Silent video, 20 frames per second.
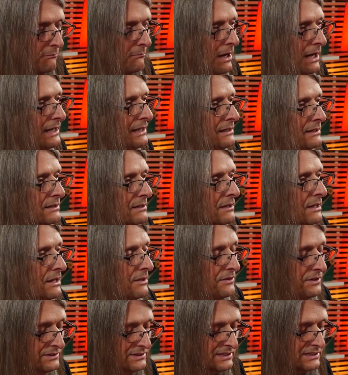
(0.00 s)
the mind,
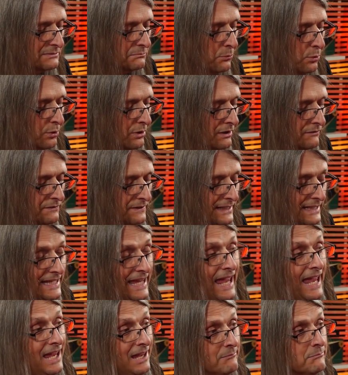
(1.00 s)
this is more of a
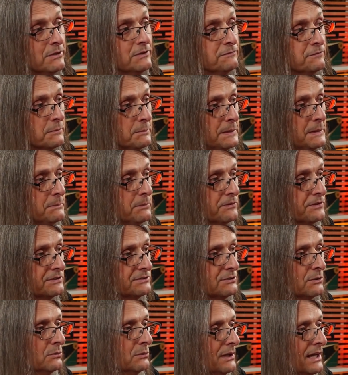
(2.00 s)
game for people that
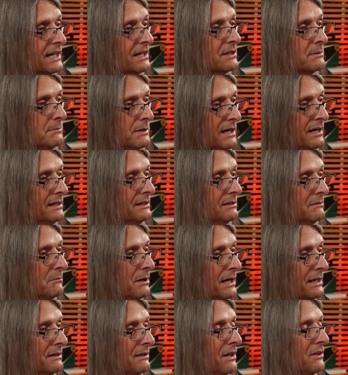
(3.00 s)
don't like the mind.
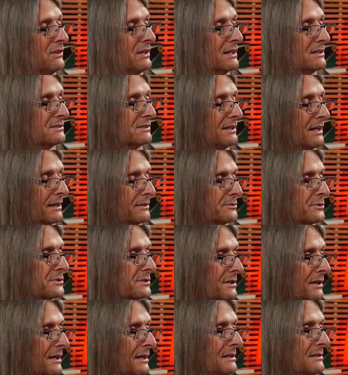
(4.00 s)
They think it's an
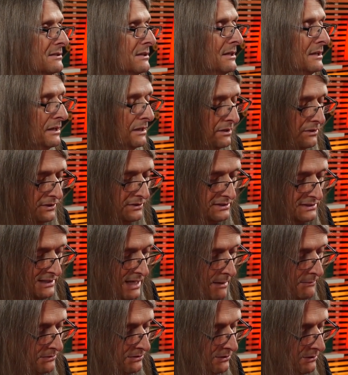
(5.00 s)
exercise. Yeah. This is
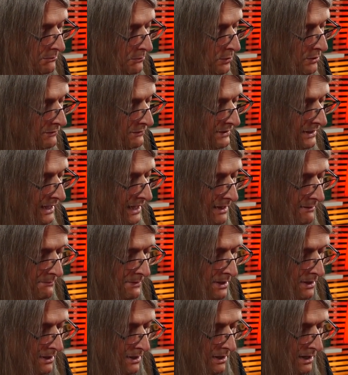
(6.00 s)
absolutely more of a
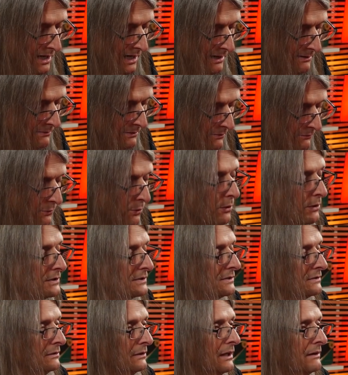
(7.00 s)
game. I, of
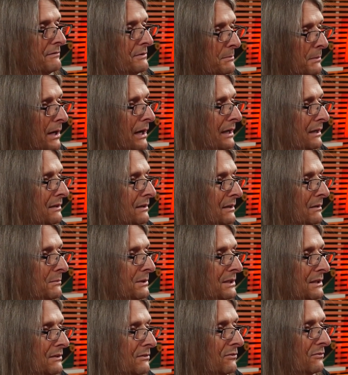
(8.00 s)
course, love the mind. I
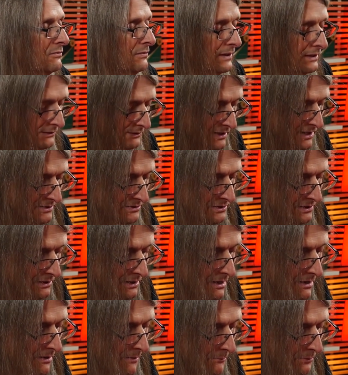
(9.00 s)
mean, it's
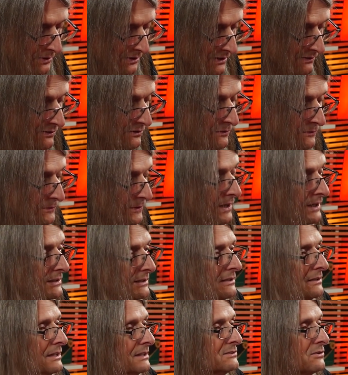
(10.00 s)
fantastic. Yeah. But this is
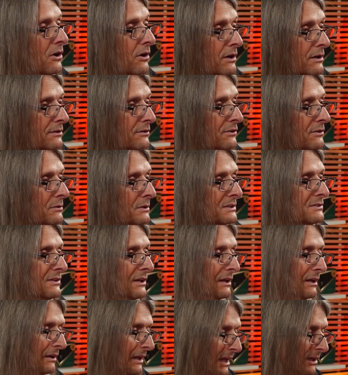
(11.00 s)
fun. It's hard, too. It's
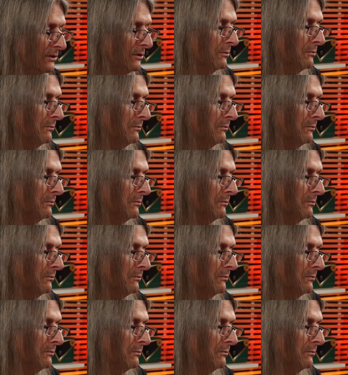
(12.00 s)
like, can